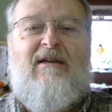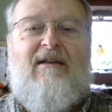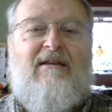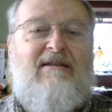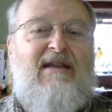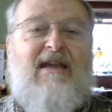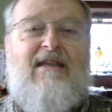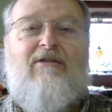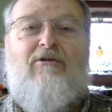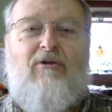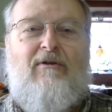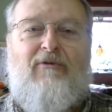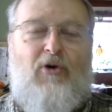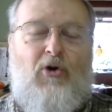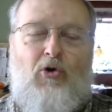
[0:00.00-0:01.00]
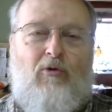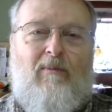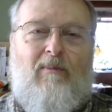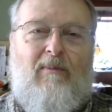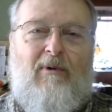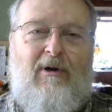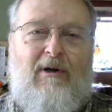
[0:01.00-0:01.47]
neither of
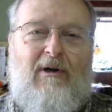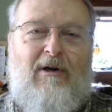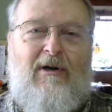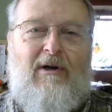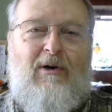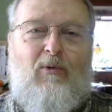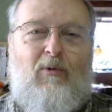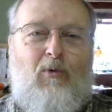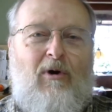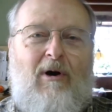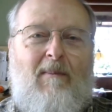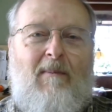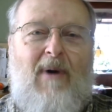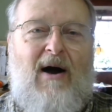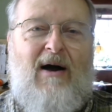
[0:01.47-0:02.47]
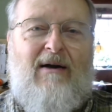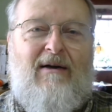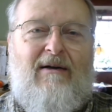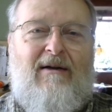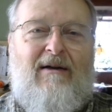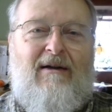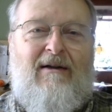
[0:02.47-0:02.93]
whom were
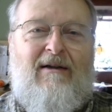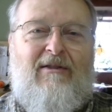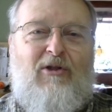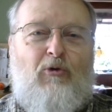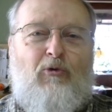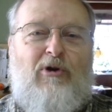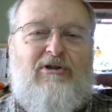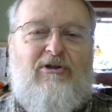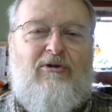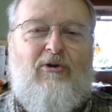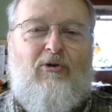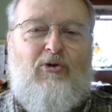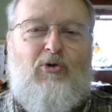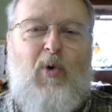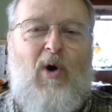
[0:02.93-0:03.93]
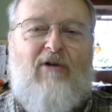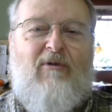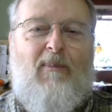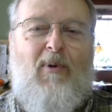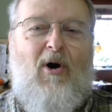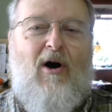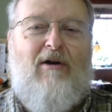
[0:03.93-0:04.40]
among the original 12
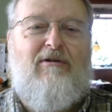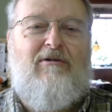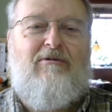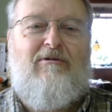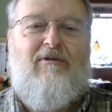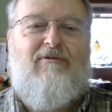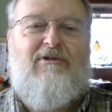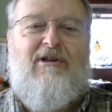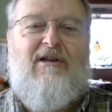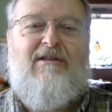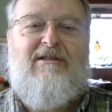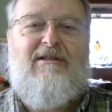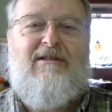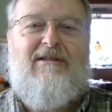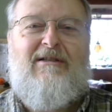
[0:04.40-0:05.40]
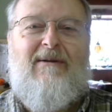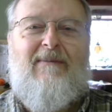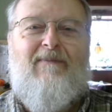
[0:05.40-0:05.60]
apostles of Jesus.